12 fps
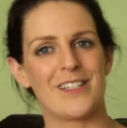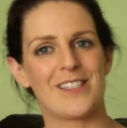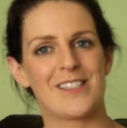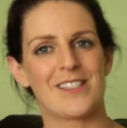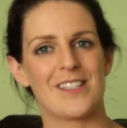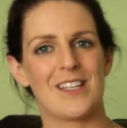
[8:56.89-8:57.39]

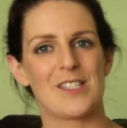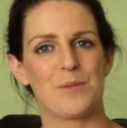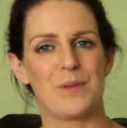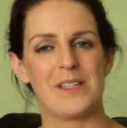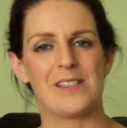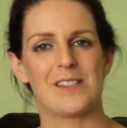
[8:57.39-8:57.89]
it's
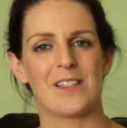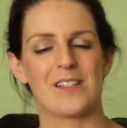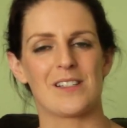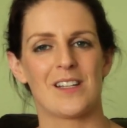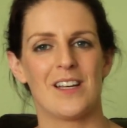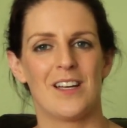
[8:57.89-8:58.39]
a piece
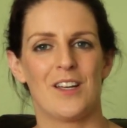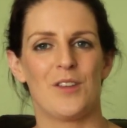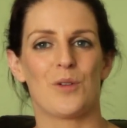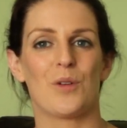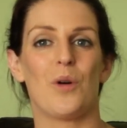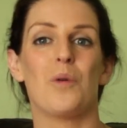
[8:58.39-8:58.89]
that
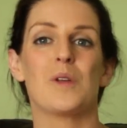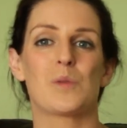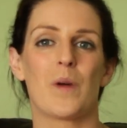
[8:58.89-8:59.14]
you can always